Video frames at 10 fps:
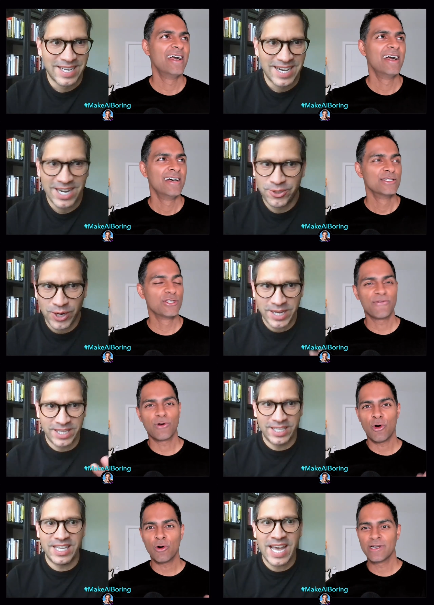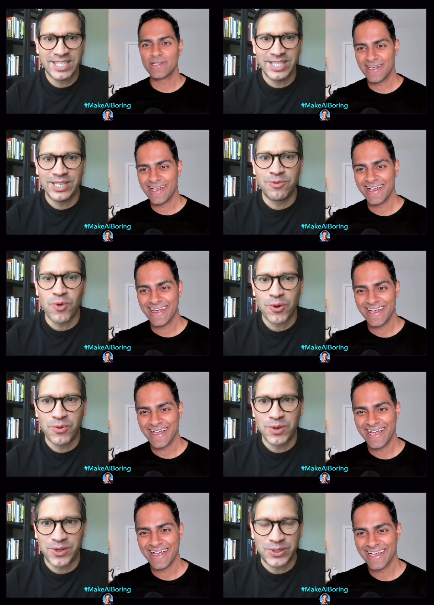Speaker 1: So I tried it. It didn't work
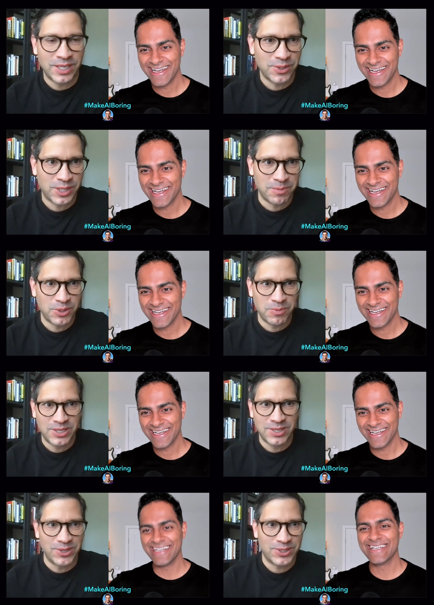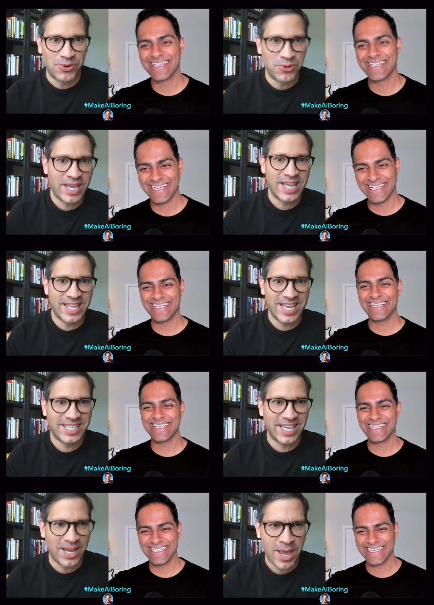with our sales team, to be clear. So they, they
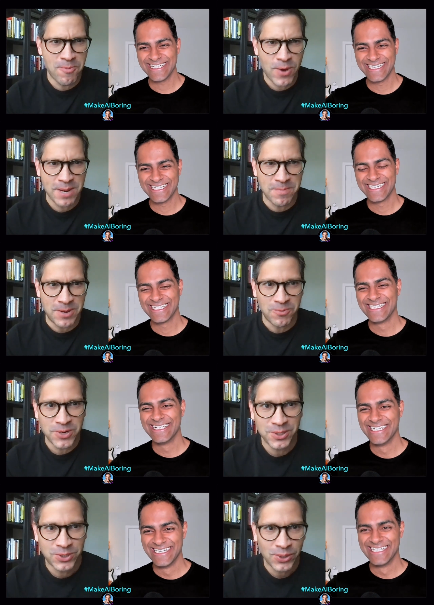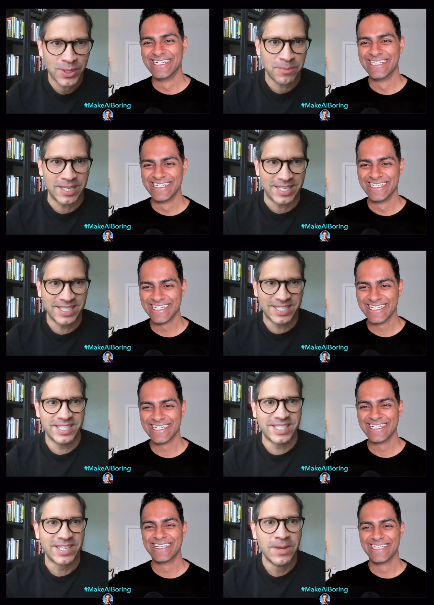said, hey, wait a minute. What are you talking about? Like, this
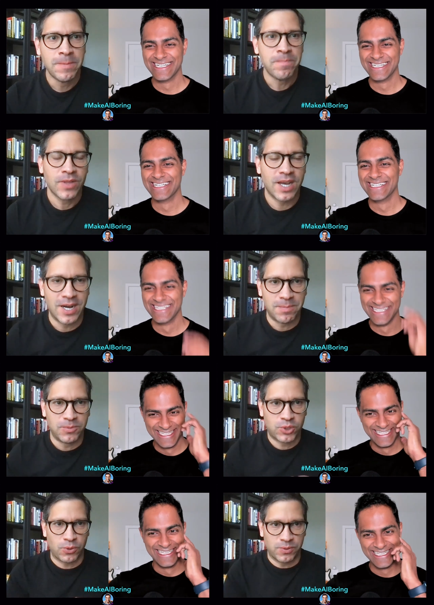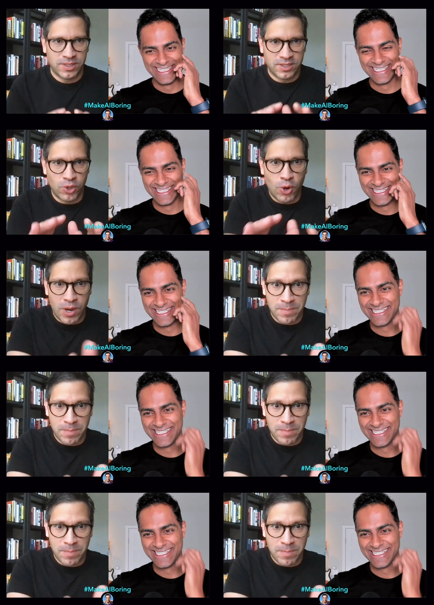is, uh, so no, I'm